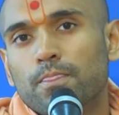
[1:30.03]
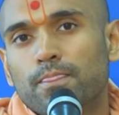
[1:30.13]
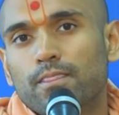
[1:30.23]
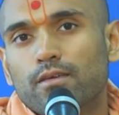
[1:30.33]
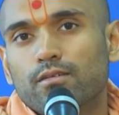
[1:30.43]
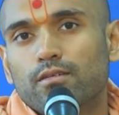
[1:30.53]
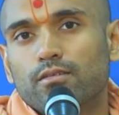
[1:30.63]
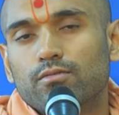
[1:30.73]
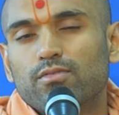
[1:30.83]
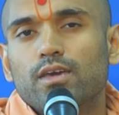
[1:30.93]
Faith,
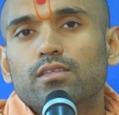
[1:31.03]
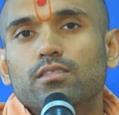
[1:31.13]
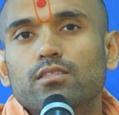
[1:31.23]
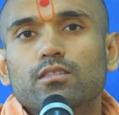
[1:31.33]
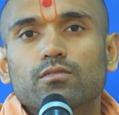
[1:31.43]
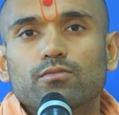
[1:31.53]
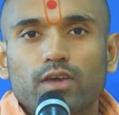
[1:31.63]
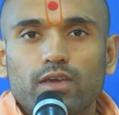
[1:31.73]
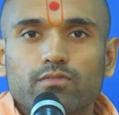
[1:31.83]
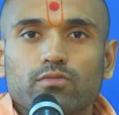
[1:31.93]

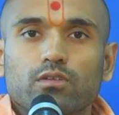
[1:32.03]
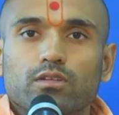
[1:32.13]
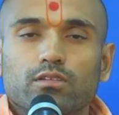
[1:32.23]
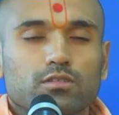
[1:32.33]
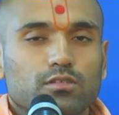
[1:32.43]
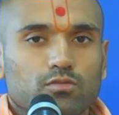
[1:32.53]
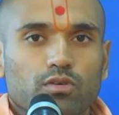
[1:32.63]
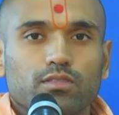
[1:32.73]
faithfulness, it's one thing.